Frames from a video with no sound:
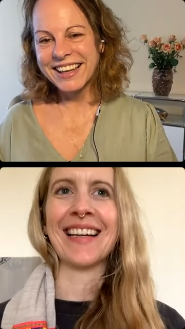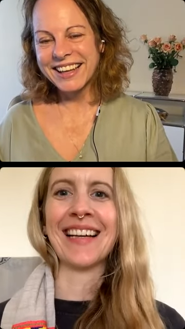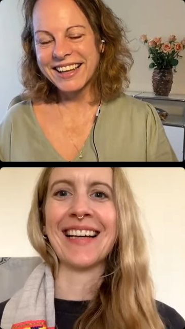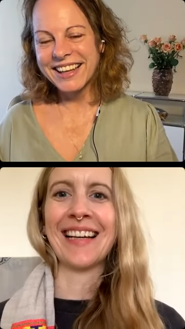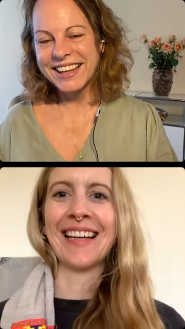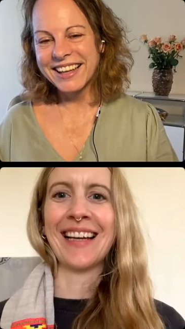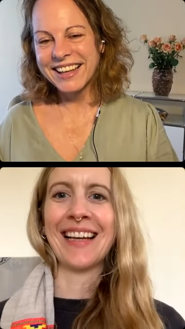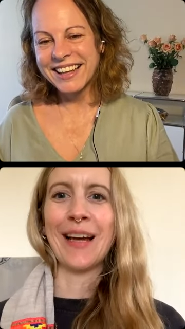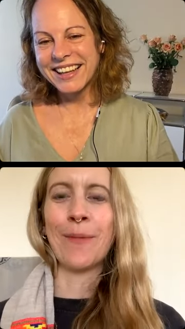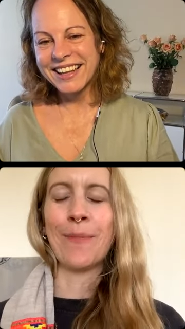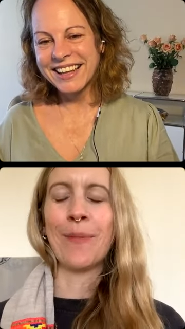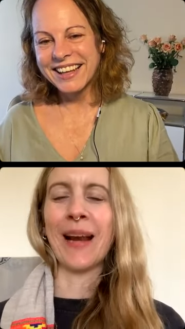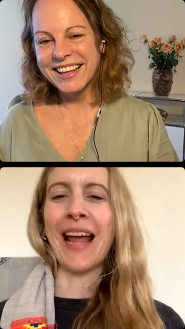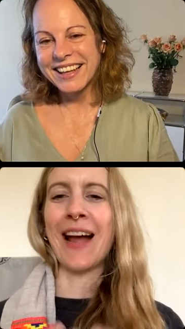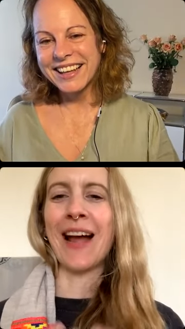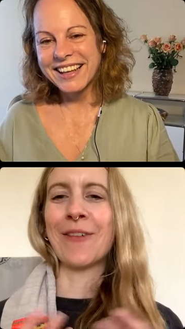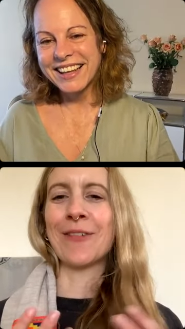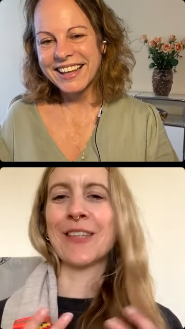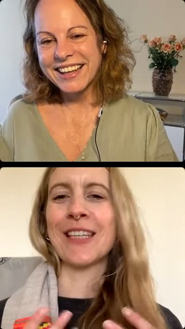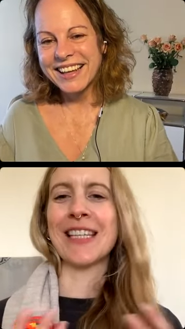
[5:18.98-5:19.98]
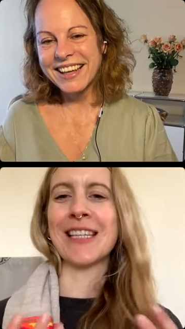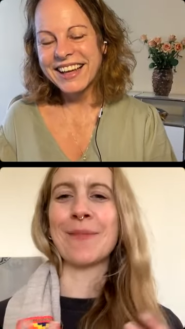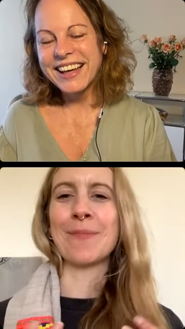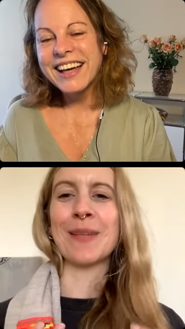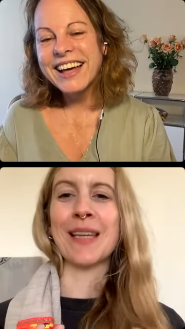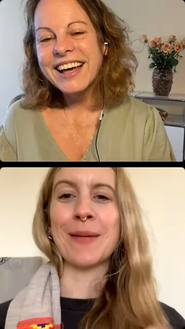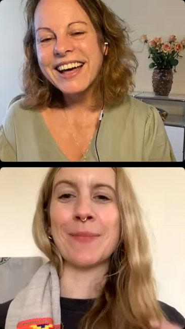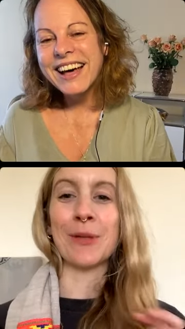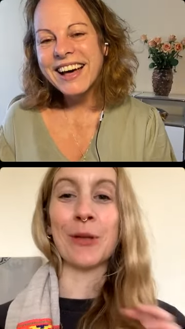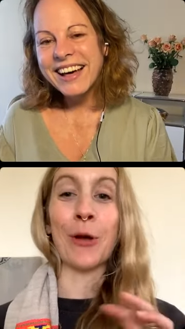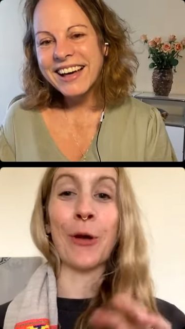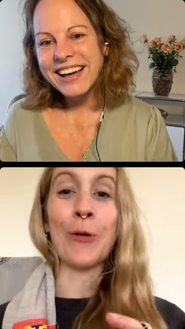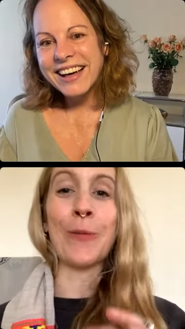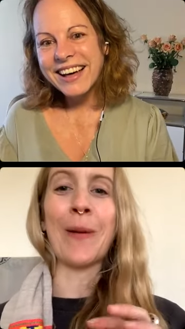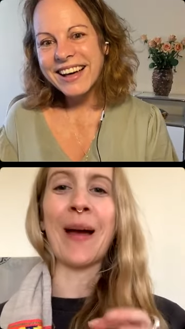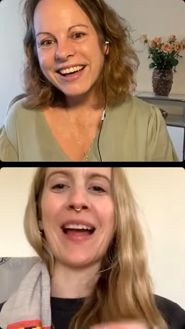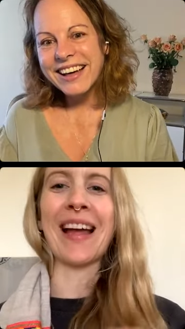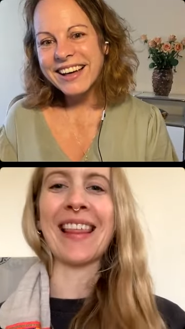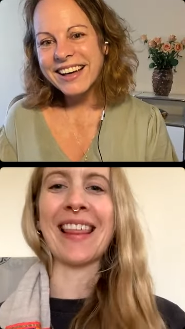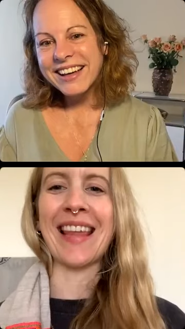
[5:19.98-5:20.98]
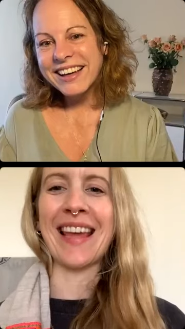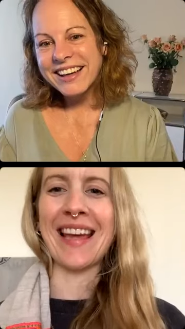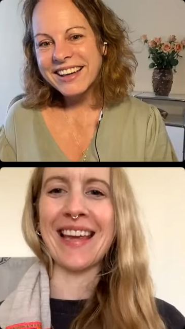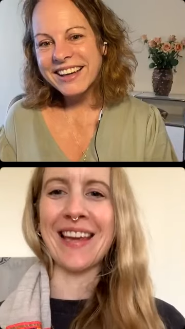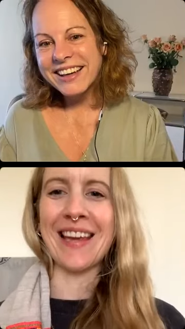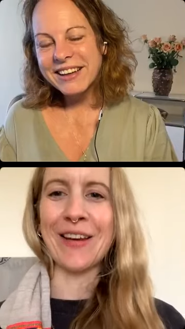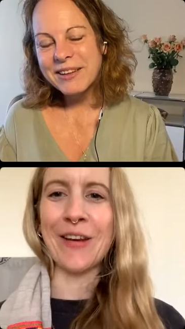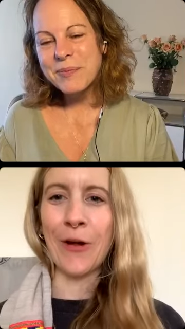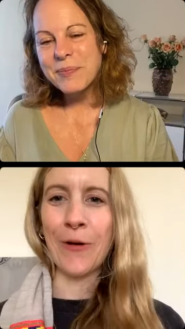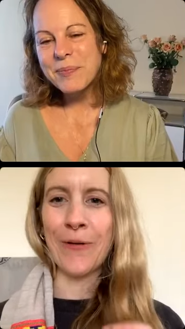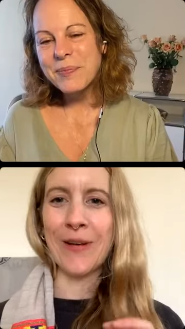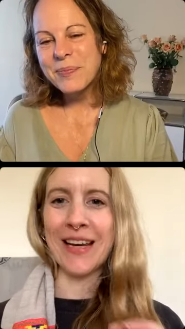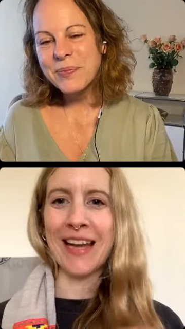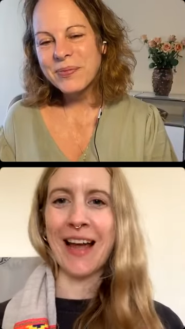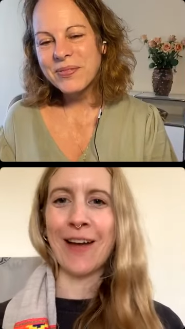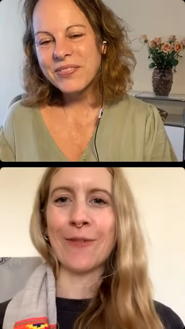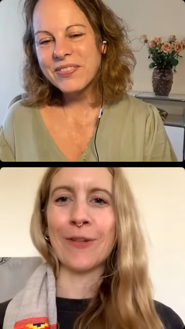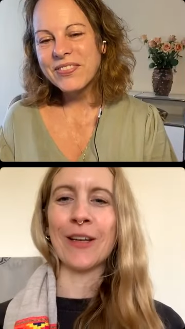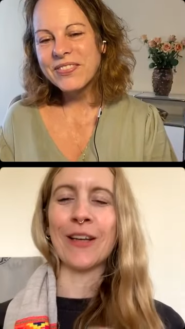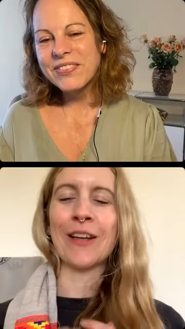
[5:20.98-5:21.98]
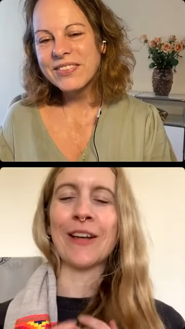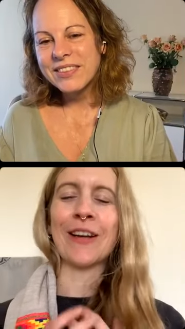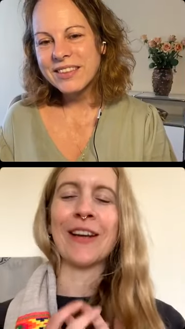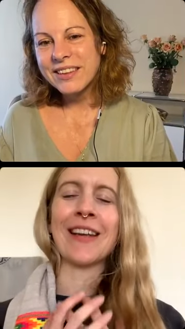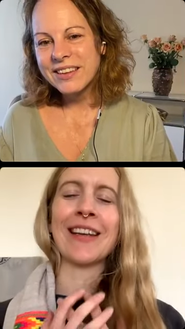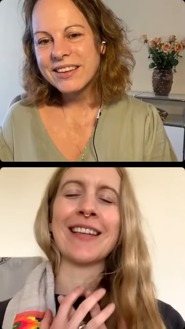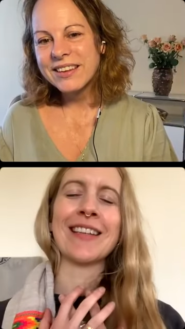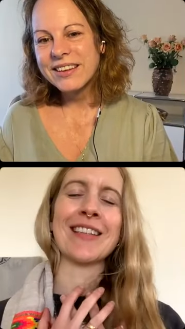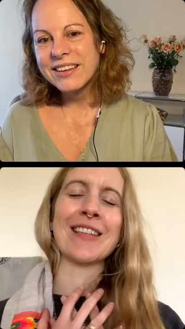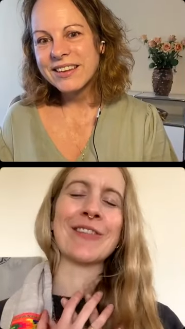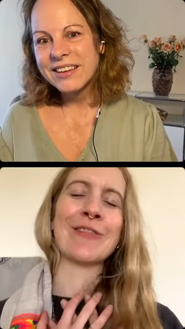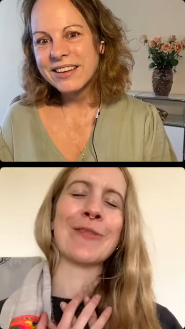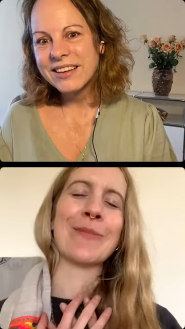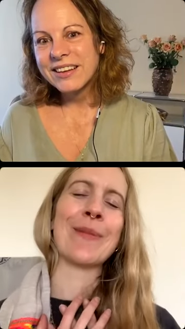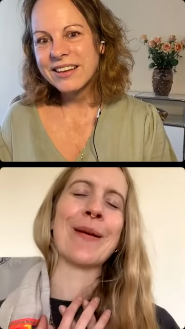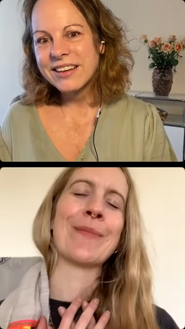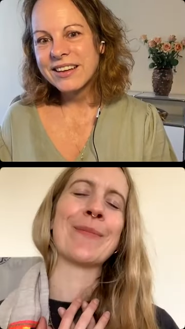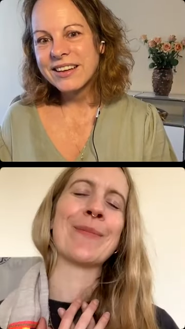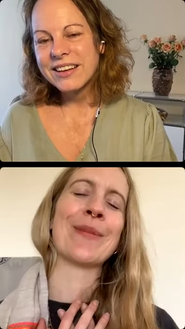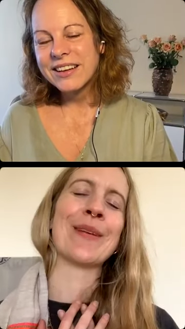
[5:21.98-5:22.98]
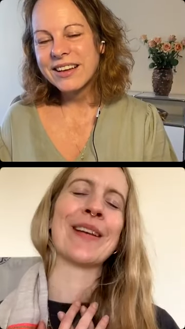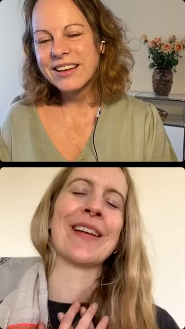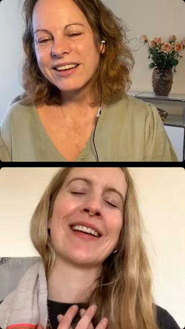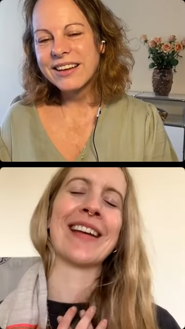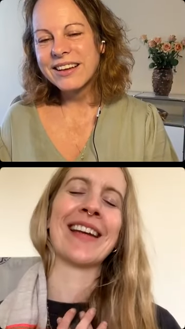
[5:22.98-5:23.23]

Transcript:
Speaker 1: but I have to sometimes go back there, you know, and have a look and just remember, like,